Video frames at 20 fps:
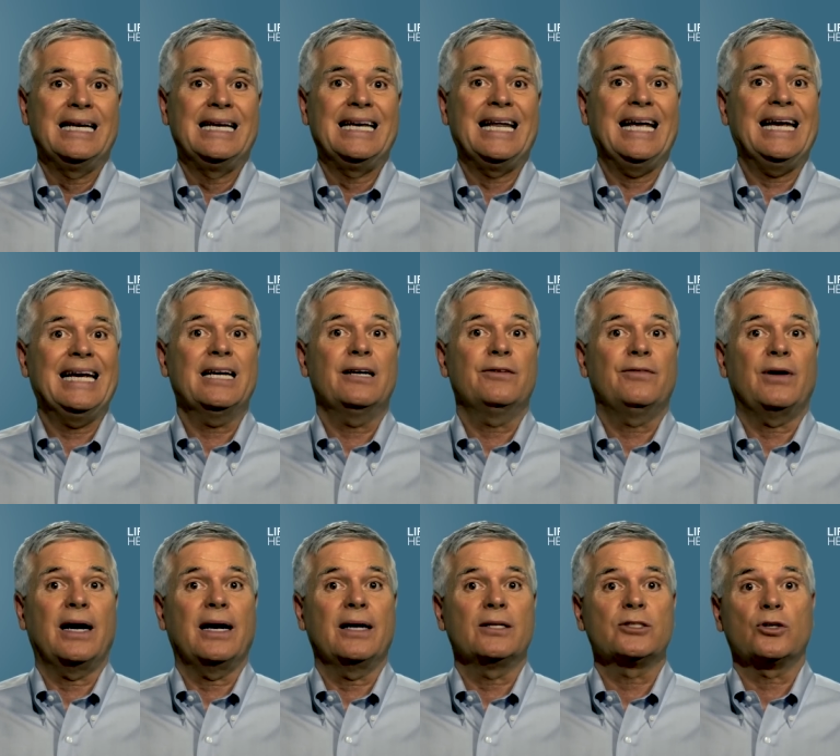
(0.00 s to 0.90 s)
Negative
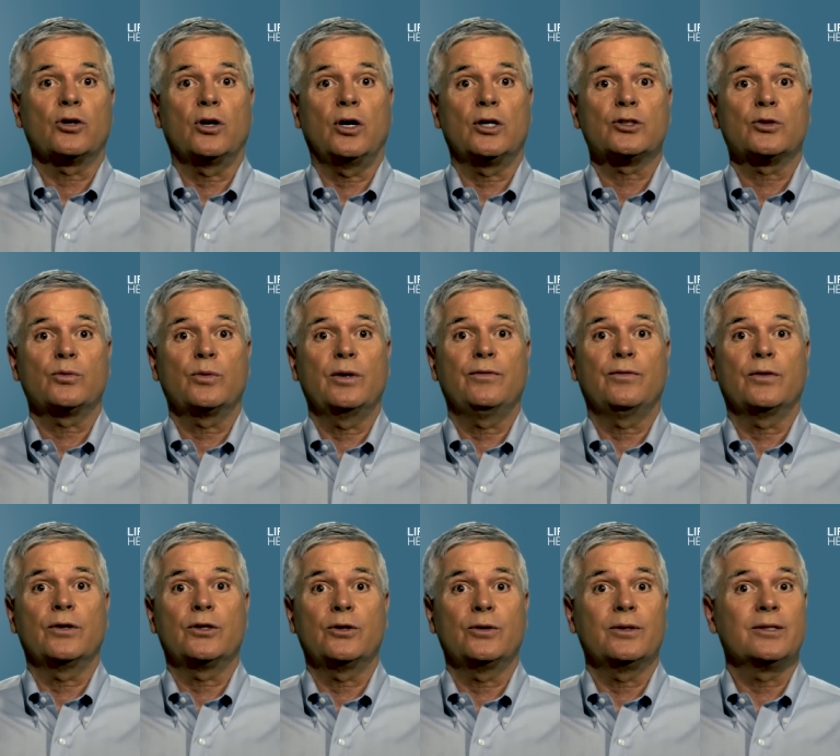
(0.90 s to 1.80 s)
ions are also
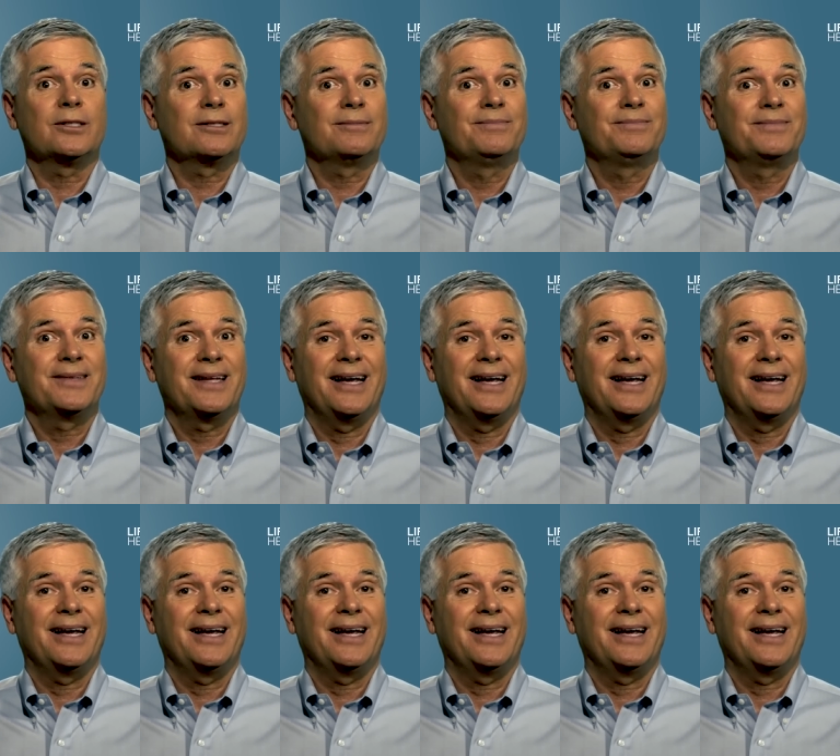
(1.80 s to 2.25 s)
referred to as